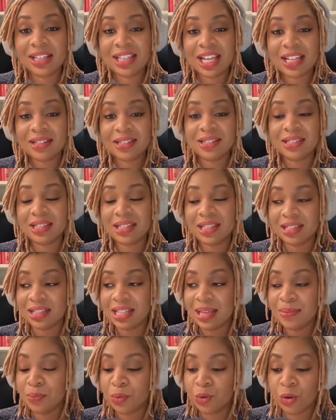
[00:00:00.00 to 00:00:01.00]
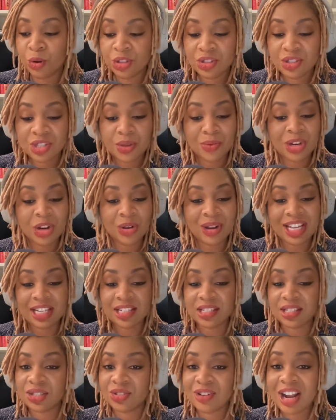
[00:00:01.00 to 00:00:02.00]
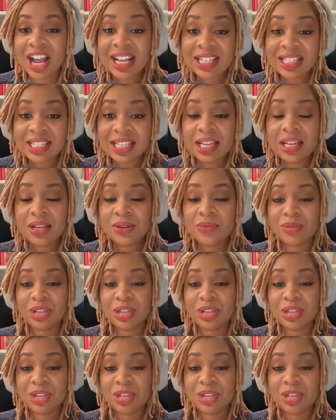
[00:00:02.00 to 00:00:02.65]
That's important so we don't get distracted,